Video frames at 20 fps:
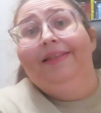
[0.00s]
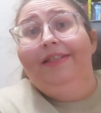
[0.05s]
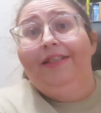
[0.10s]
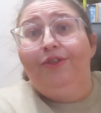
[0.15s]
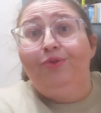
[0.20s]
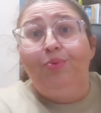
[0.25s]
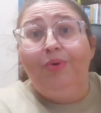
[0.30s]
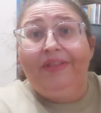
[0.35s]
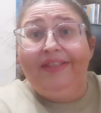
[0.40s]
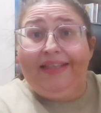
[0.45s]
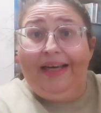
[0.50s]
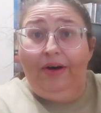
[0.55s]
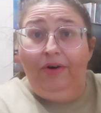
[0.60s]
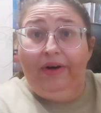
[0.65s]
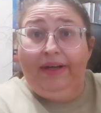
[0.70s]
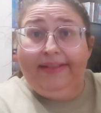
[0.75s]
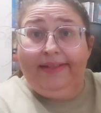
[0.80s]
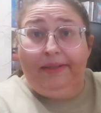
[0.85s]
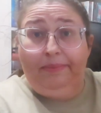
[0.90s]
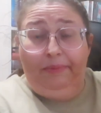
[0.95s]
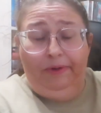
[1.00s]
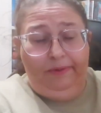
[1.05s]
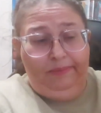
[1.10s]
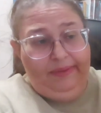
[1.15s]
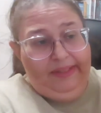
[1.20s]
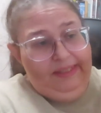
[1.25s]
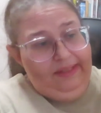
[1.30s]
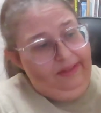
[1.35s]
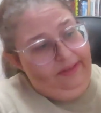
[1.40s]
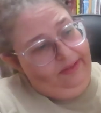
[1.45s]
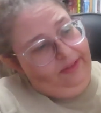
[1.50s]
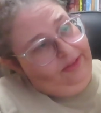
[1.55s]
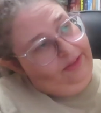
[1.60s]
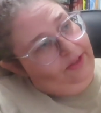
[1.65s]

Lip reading: least what's out at the moment.